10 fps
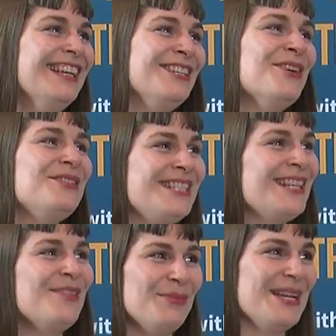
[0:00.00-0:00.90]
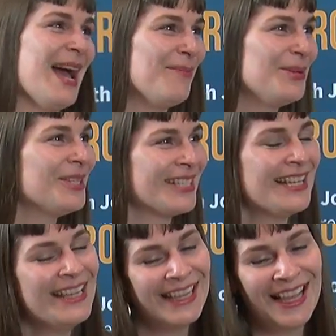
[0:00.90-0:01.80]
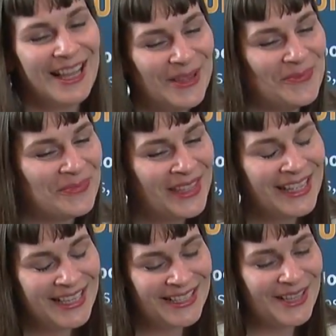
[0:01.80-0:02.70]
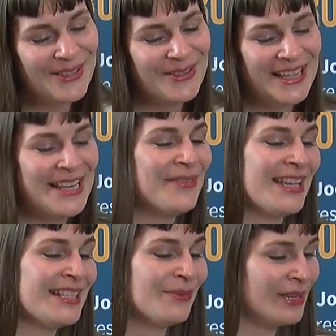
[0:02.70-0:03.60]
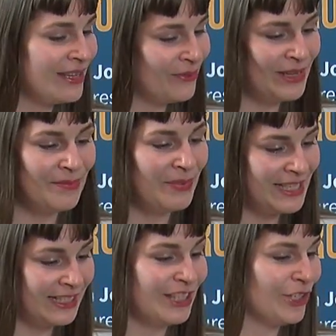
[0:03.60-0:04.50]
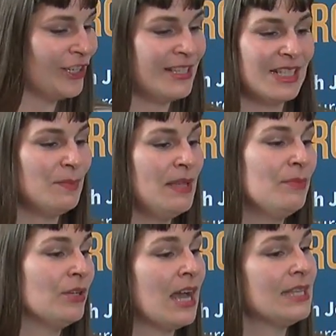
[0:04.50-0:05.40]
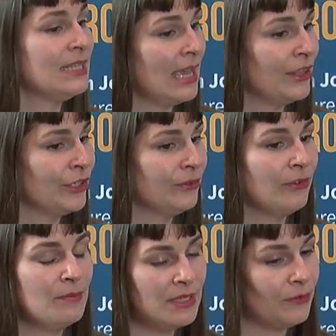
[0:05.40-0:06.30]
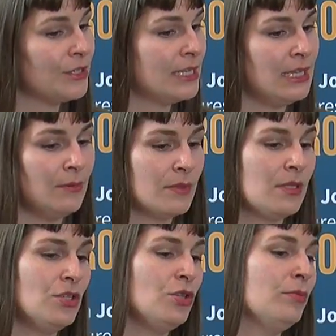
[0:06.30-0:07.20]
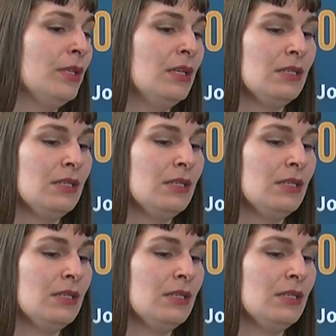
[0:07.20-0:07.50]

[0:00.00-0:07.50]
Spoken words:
Note to self, bring apples. So anyways, we basically 36 people got together from different teams, the Joomla